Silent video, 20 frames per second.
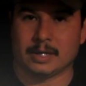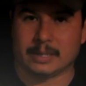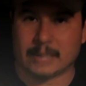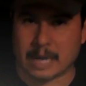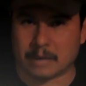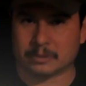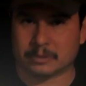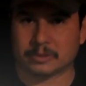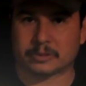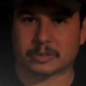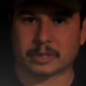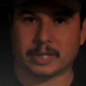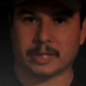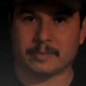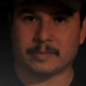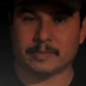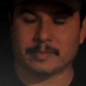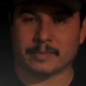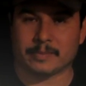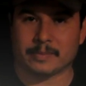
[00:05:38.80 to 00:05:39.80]

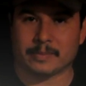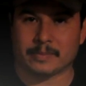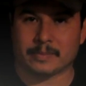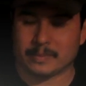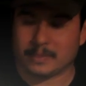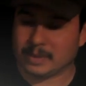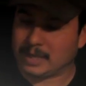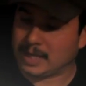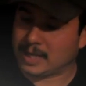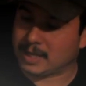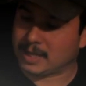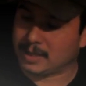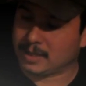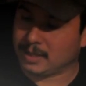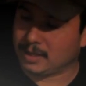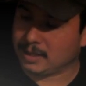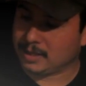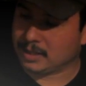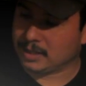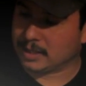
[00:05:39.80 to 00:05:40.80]
downstream
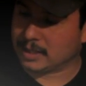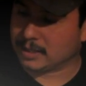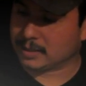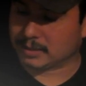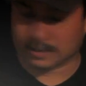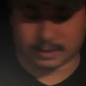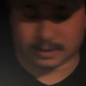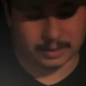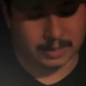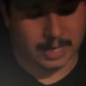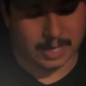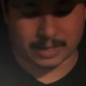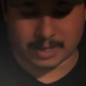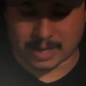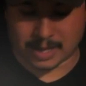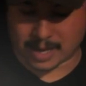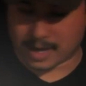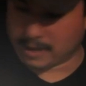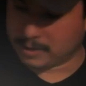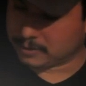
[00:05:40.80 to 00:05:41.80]
and there's a
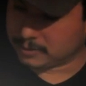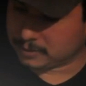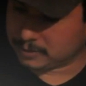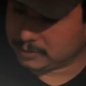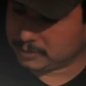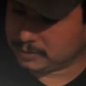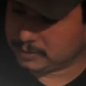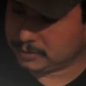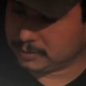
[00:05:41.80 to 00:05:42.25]
slight angle.